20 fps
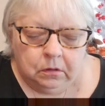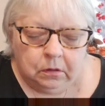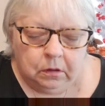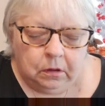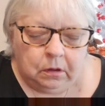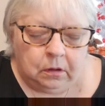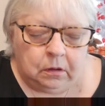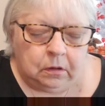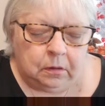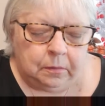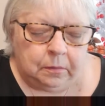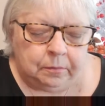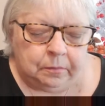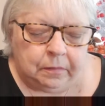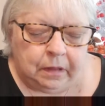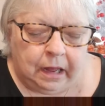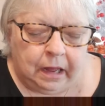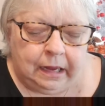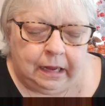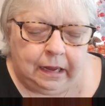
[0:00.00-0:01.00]
Um,
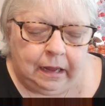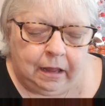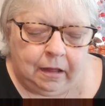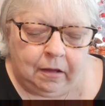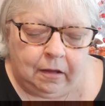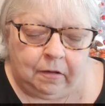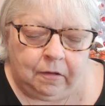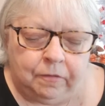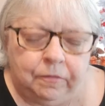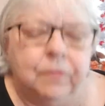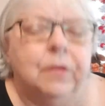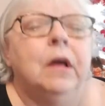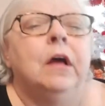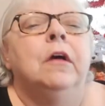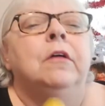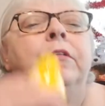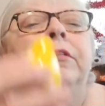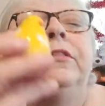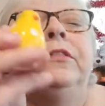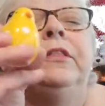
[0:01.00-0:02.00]
I have
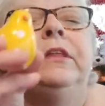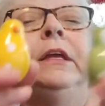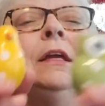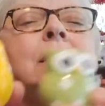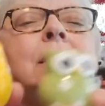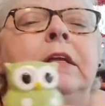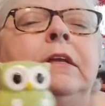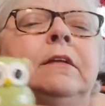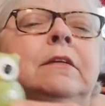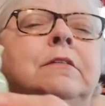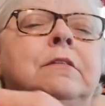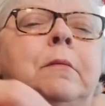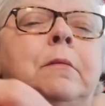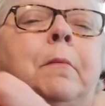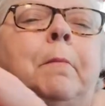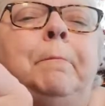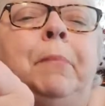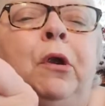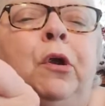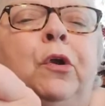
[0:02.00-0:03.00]
these
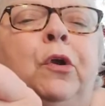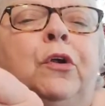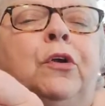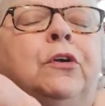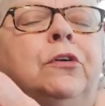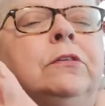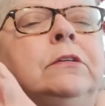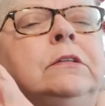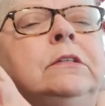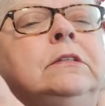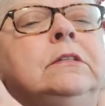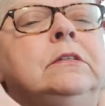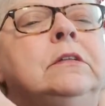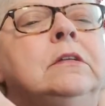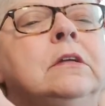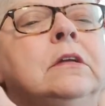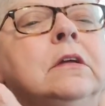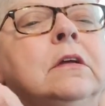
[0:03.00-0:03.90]
birds.